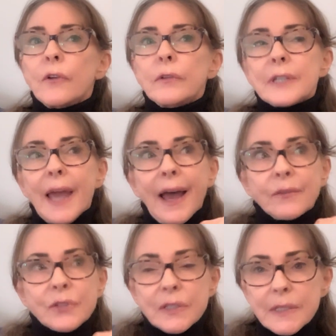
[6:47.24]
to have
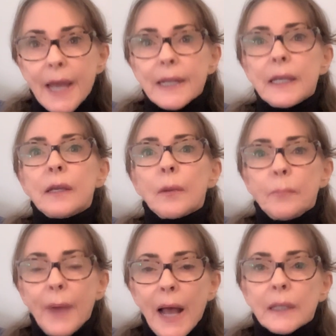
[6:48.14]
steady,
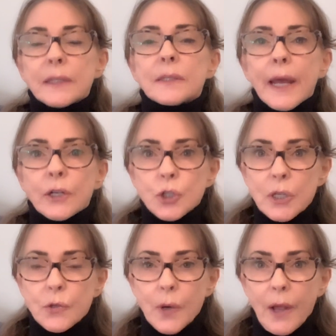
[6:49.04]
balanced energy
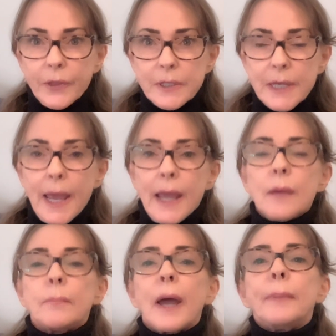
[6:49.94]
throughout the day,
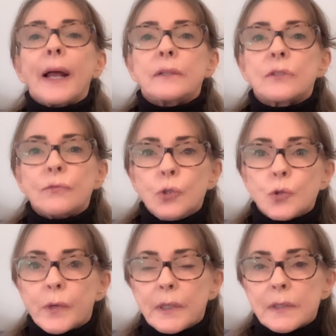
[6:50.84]
my balance of
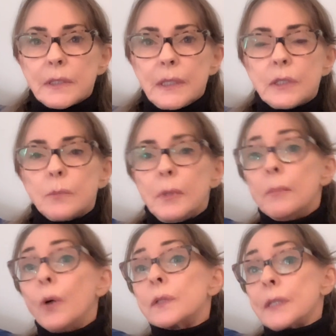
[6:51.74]
nutrients need to be
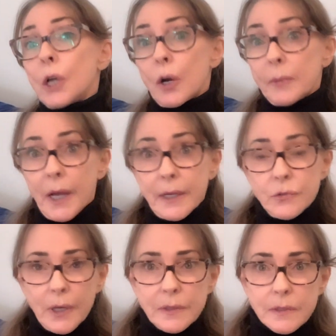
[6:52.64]
mostly
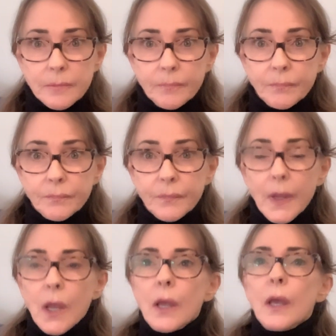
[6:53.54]
carbohydrates.
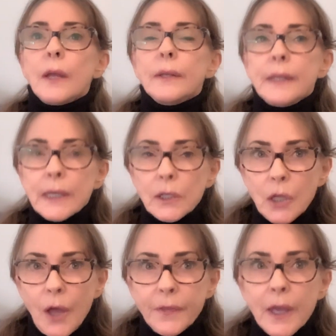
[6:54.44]

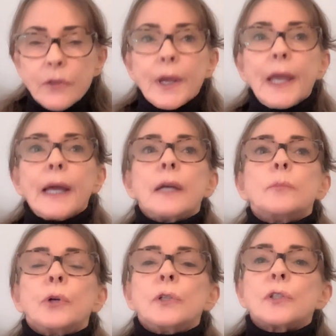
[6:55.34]
Nicola, on the other hand,
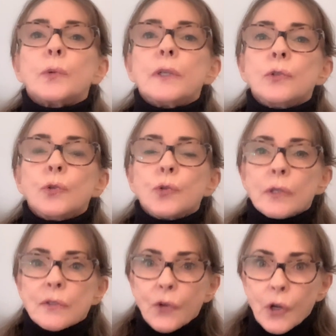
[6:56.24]
burns through his
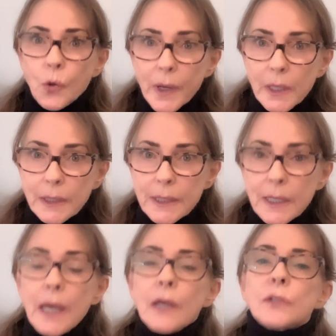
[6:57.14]
nutrients very quickly,
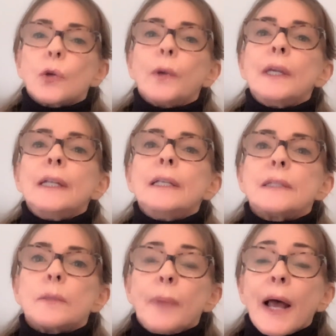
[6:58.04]
so he needs
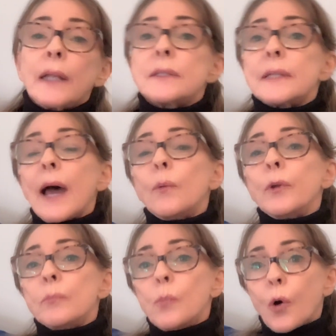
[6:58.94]
to balance that
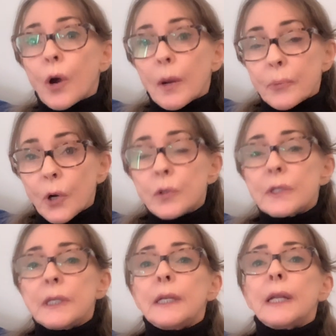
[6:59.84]
with more
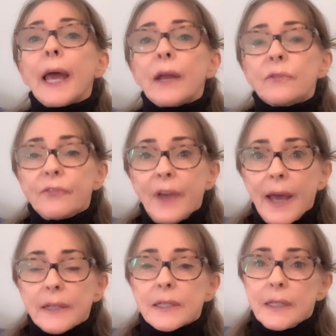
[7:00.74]
protein and
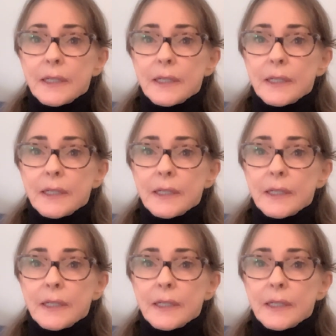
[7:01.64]
fat in